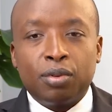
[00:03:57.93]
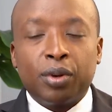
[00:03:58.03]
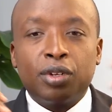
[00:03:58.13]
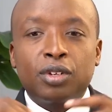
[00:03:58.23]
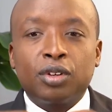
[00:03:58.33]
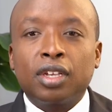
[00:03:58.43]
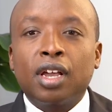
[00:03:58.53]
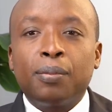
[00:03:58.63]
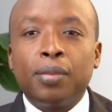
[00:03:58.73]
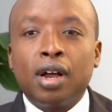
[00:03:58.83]
when you're talking
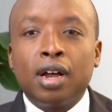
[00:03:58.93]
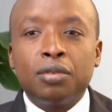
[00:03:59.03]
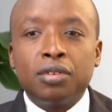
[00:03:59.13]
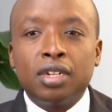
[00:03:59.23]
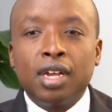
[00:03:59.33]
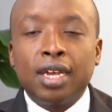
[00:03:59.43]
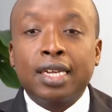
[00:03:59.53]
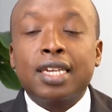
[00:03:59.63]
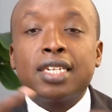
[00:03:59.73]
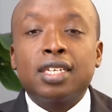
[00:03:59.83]
about
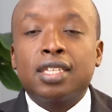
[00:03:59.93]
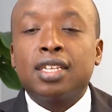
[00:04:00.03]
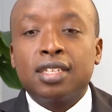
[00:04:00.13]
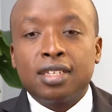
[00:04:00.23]
getting things